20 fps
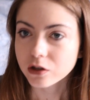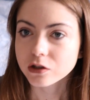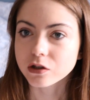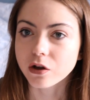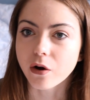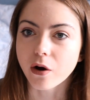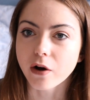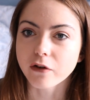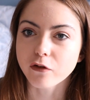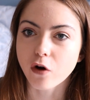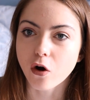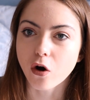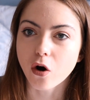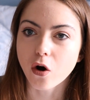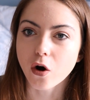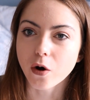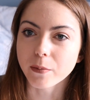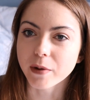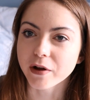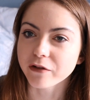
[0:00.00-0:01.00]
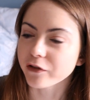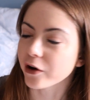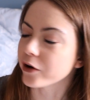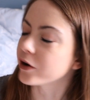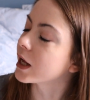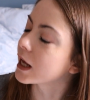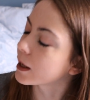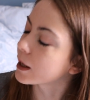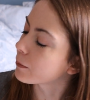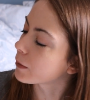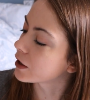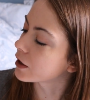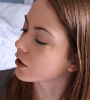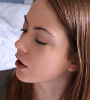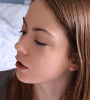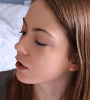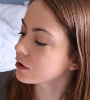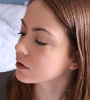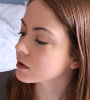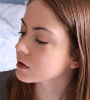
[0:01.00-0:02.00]
So I've got on my phone here my
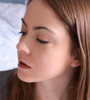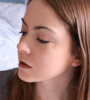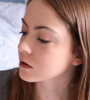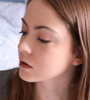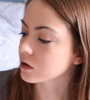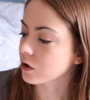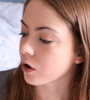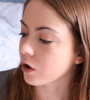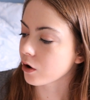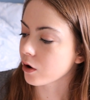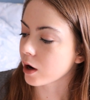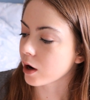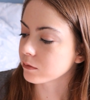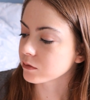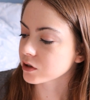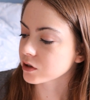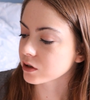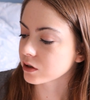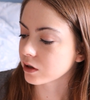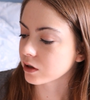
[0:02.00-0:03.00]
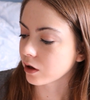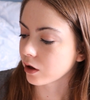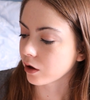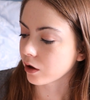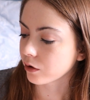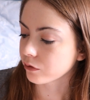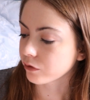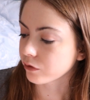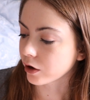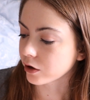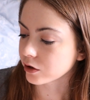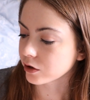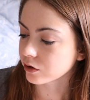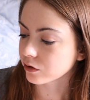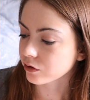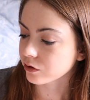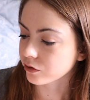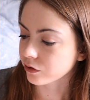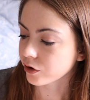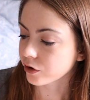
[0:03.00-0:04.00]
notes, so I'm just going to run you
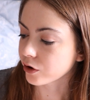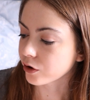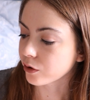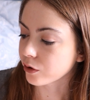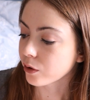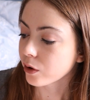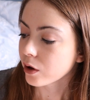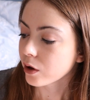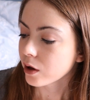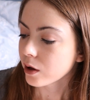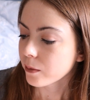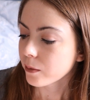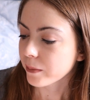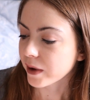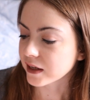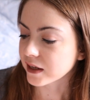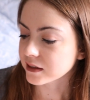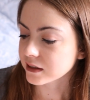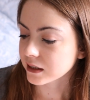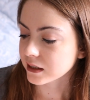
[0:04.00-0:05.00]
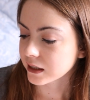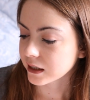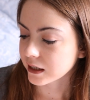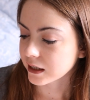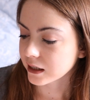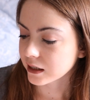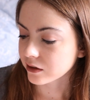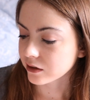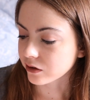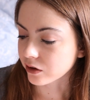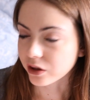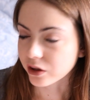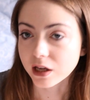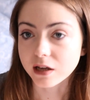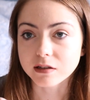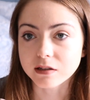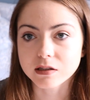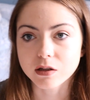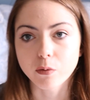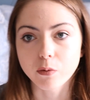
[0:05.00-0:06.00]
through basically the
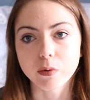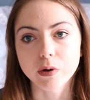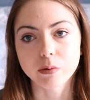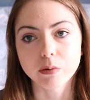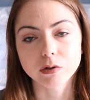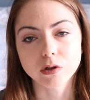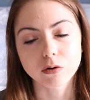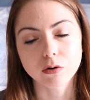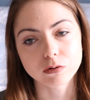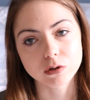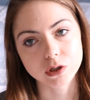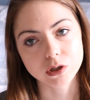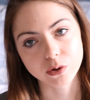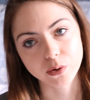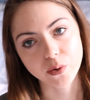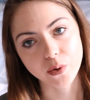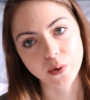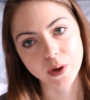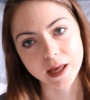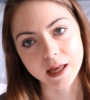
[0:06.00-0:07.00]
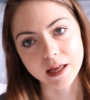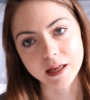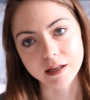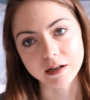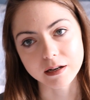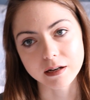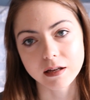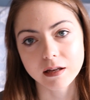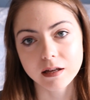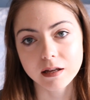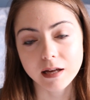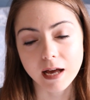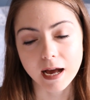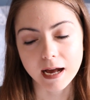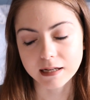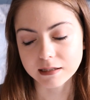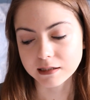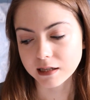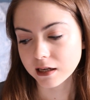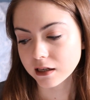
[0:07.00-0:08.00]
things that we were told to do in
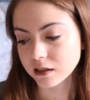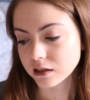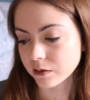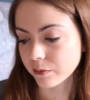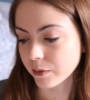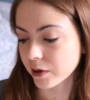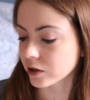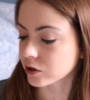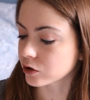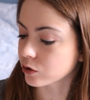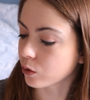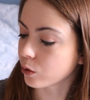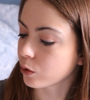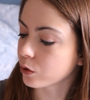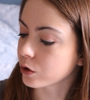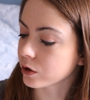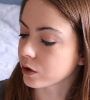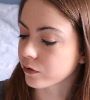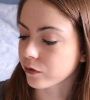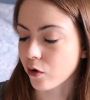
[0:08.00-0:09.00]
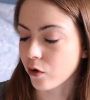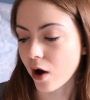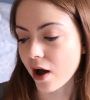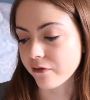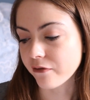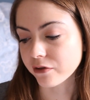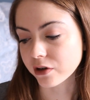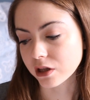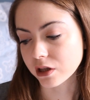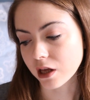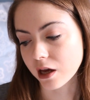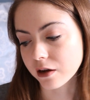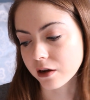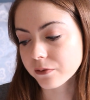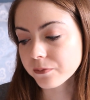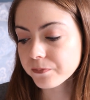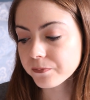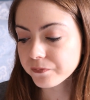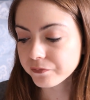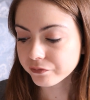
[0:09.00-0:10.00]
essays to make sure that you've got everything.